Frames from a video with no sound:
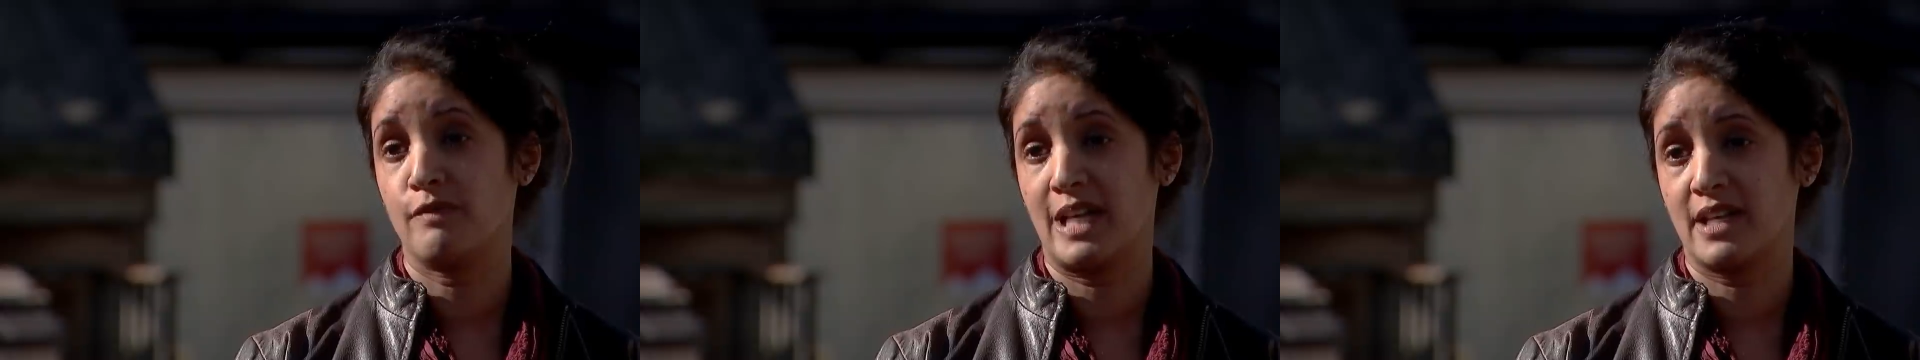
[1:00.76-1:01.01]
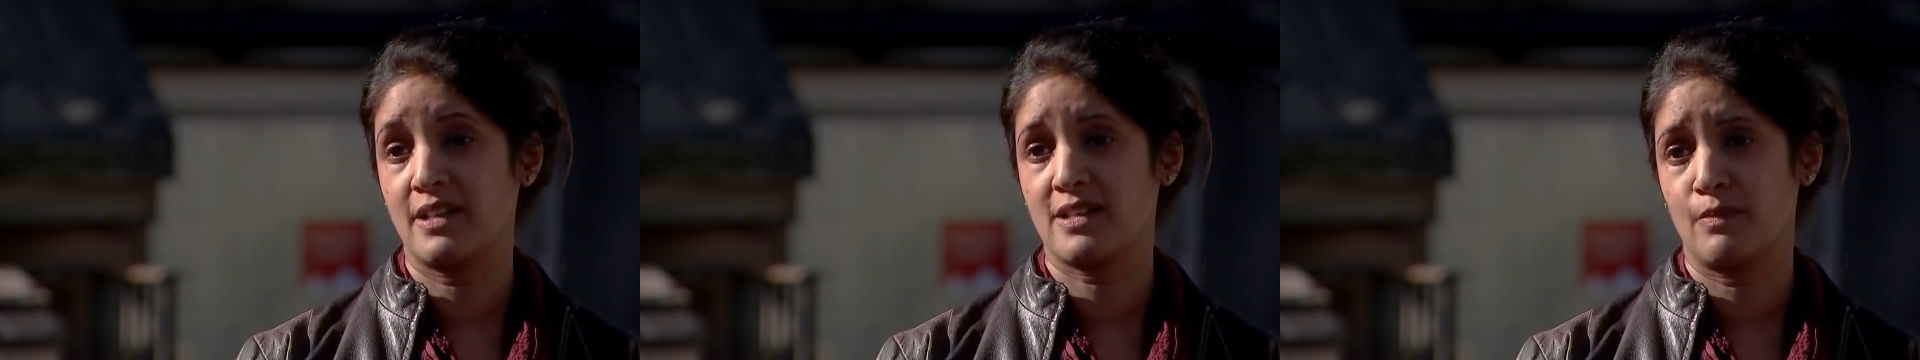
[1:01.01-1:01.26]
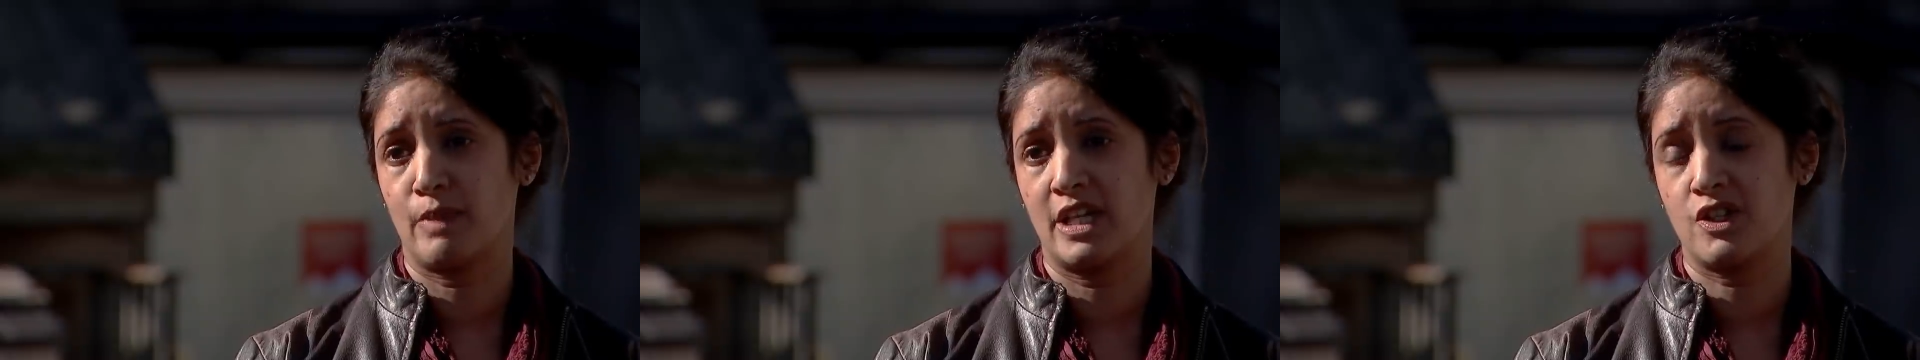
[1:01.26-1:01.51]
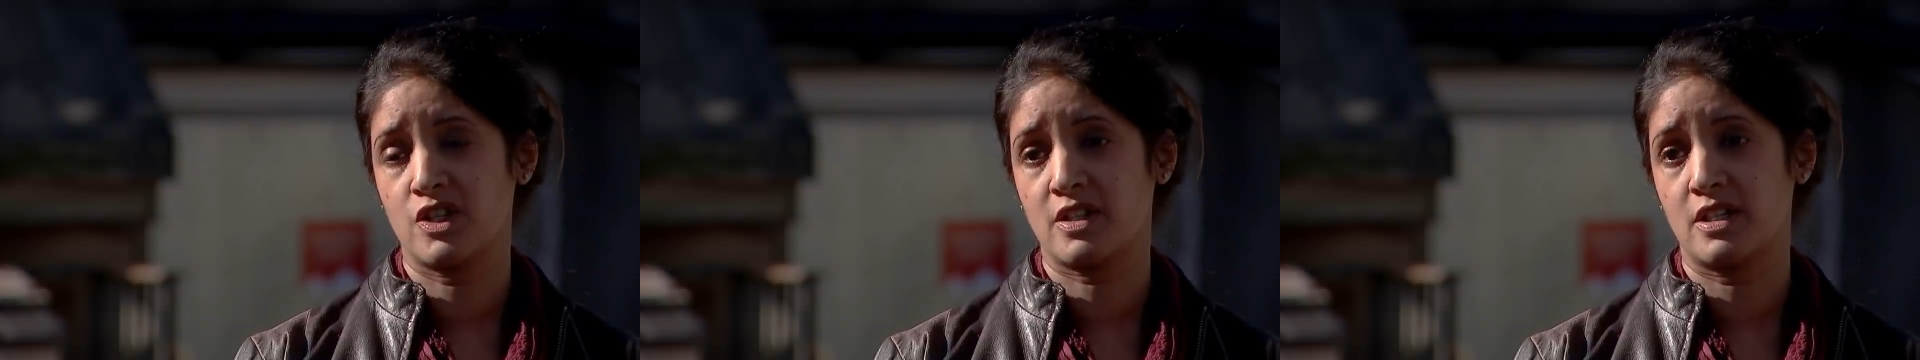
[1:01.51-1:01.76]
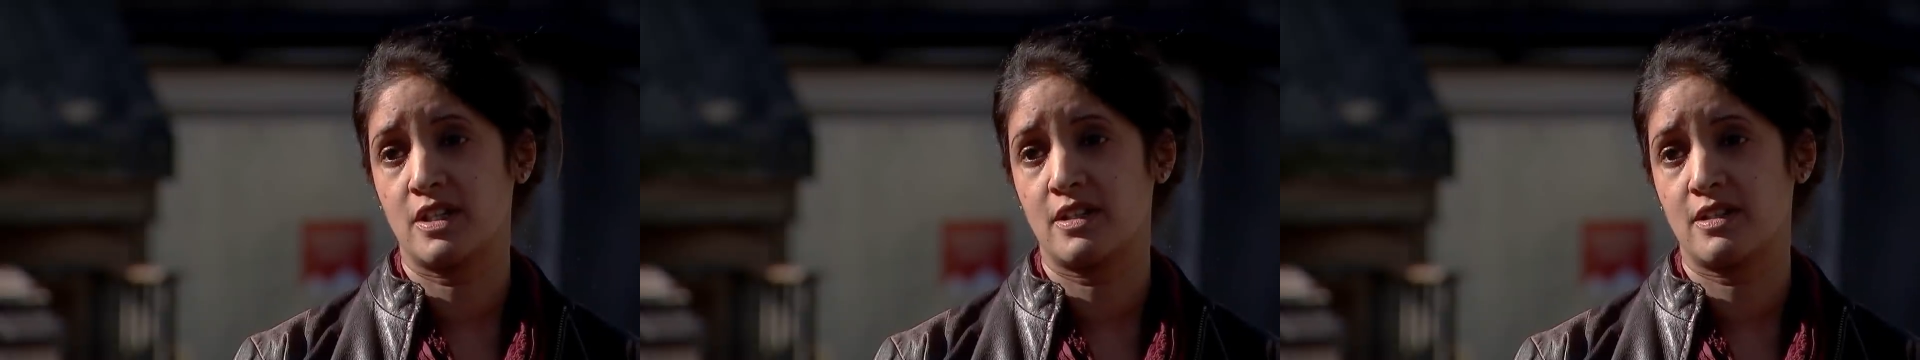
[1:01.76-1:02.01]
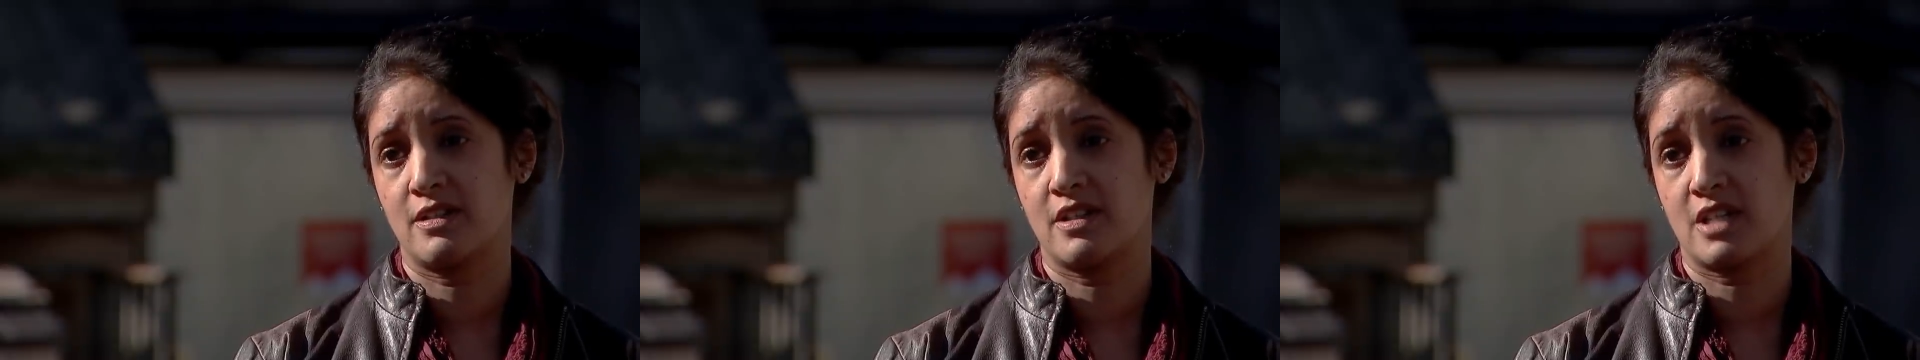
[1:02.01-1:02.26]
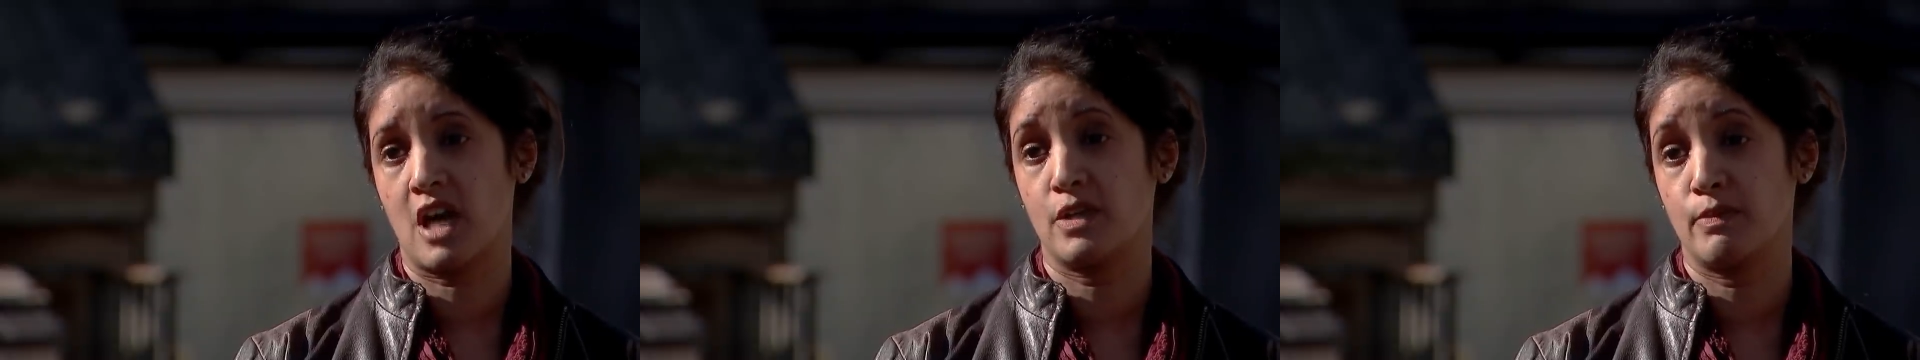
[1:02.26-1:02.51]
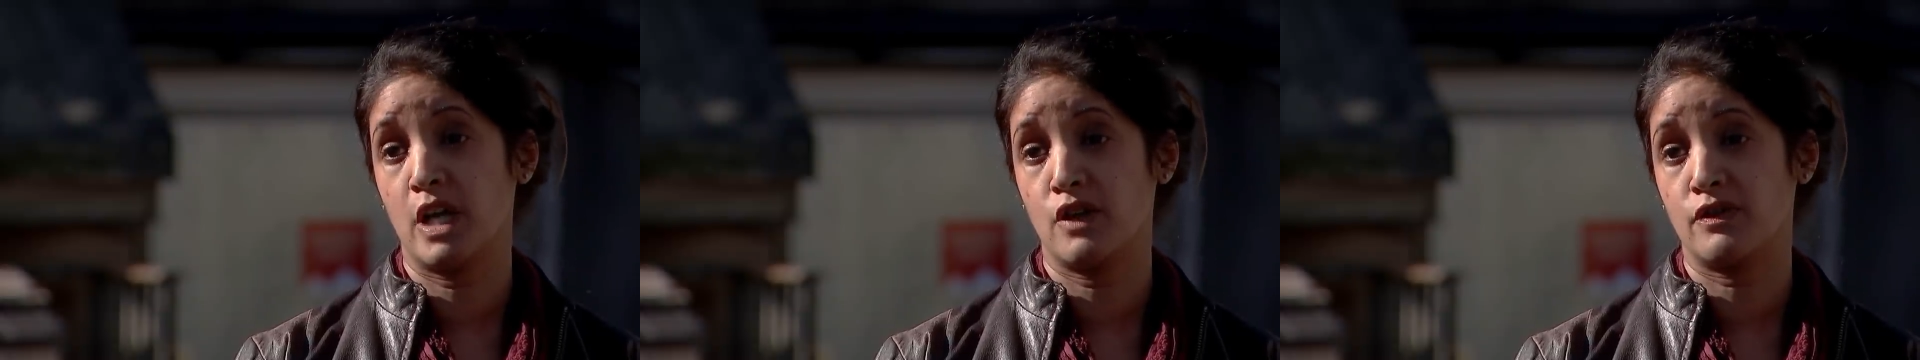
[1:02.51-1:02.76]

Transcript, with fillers: of making some money just to, to tide me